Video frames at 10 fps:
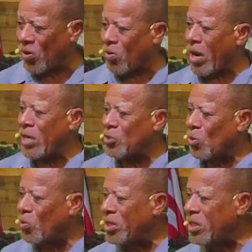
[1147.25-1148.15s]
Christ
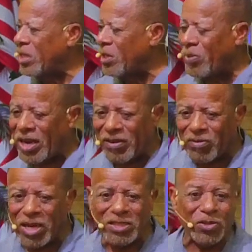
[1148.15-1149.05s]
or we did in the body of
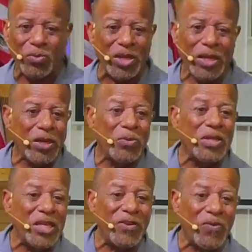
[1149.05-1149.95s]
Christ and we, we
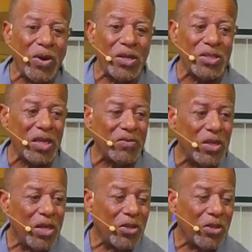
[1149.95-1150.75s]
did it for ourselves.